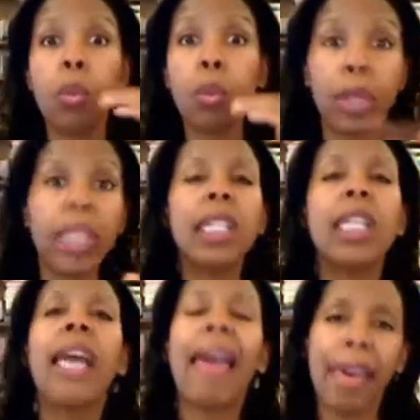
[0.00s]

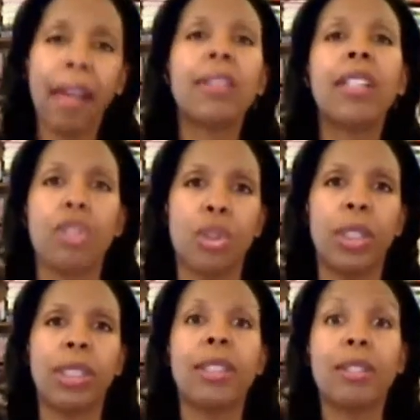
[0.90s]
really healthy
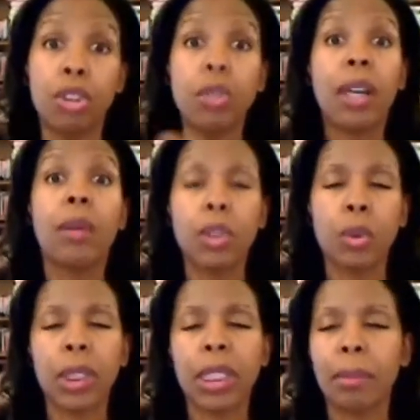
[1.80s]
choices. So that was
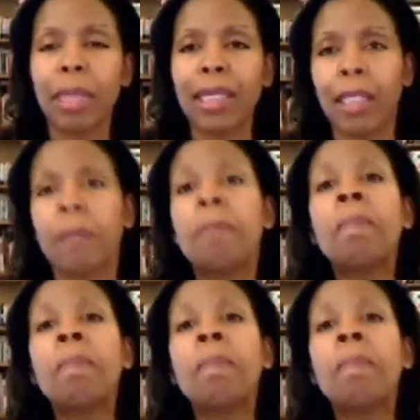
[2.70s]
really amazing.